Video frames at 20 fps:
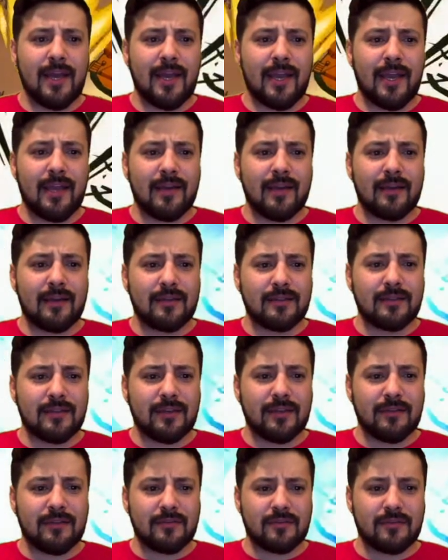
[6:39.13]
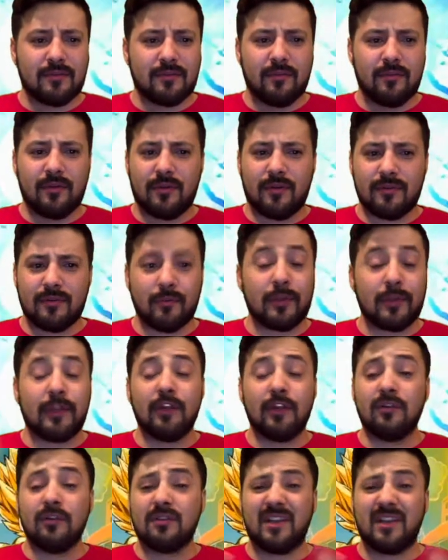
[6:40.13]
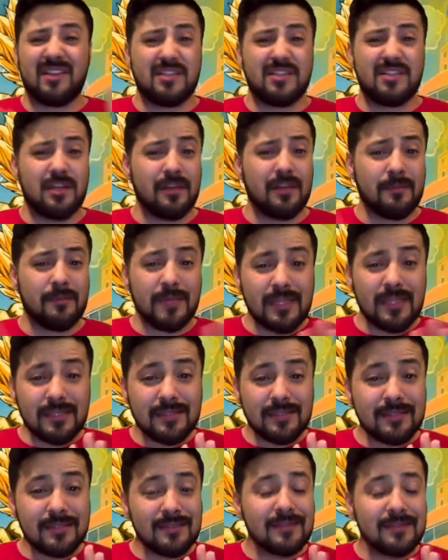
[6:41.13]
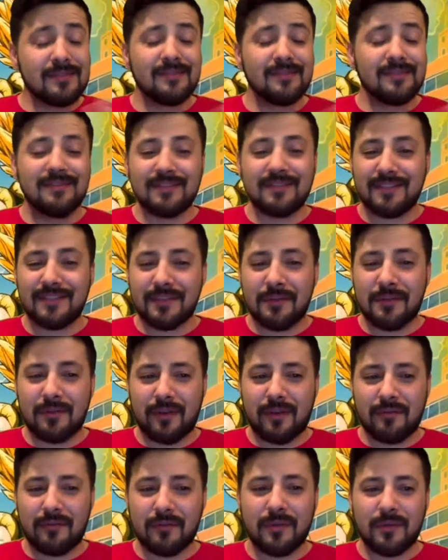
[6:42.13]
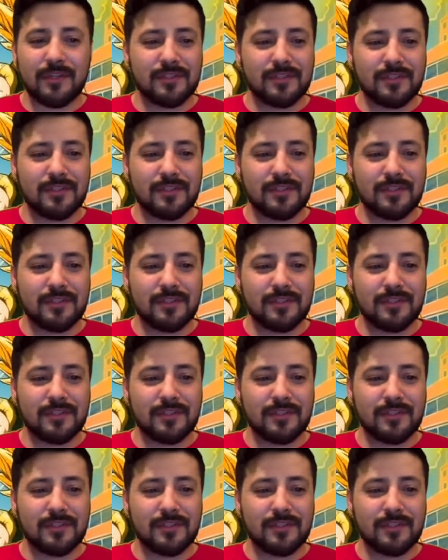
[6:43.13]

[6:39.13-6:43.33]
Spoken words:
And he was throwing out what looked like jelly beans, everywhere.